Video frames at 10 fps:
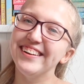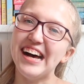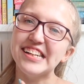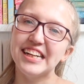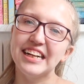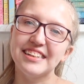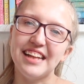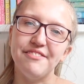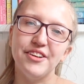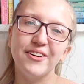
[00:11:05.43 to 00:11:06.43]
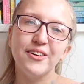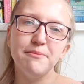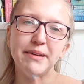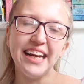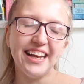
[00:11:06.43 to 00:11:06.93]
that scene's definitely going to
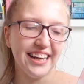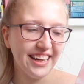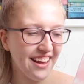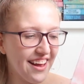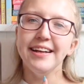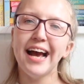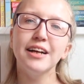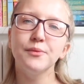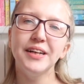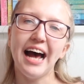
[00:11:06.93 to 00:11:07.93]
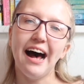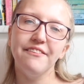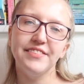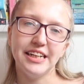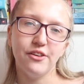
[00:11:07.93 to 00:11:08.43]
be in here. Next we
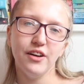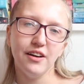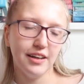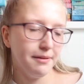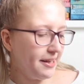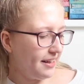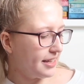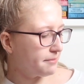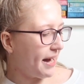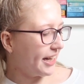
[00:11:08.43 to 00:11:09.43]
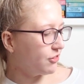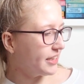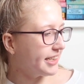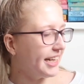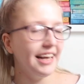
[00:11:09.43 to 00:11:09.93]
have The Unhoneymooners by
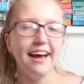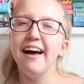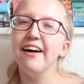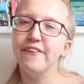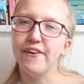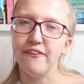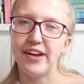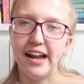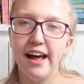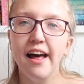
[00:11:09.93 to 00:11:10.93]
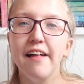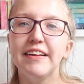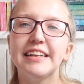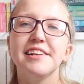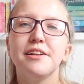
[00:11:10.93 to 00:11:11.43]
Christina Lauren.
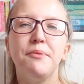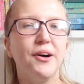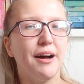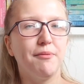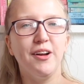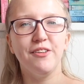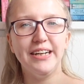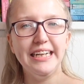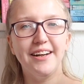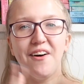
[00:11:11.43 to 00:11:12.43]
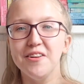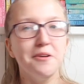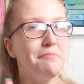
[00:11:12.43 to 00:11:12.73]
This is the book I'm going to read on the